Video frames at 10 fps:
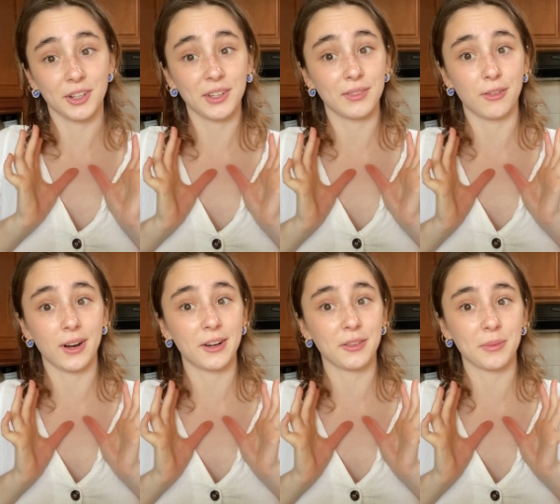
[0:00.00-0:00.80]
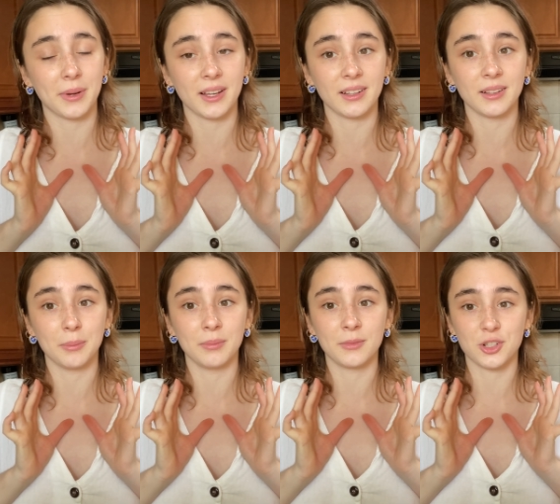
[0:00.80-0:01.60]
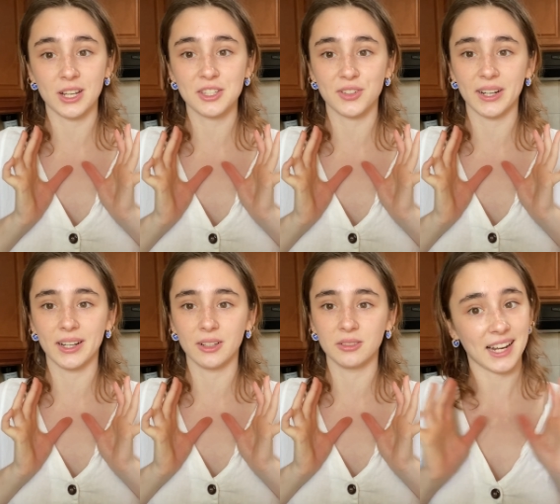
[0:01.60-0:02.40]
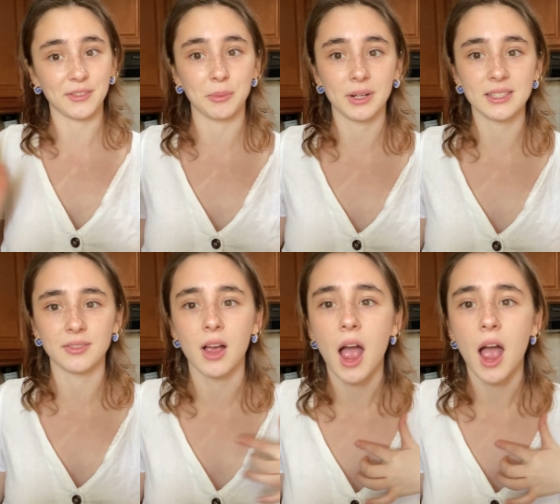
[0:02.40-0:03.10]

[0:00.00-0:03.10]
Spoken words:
even redder than my chest right now. Kind of impressive.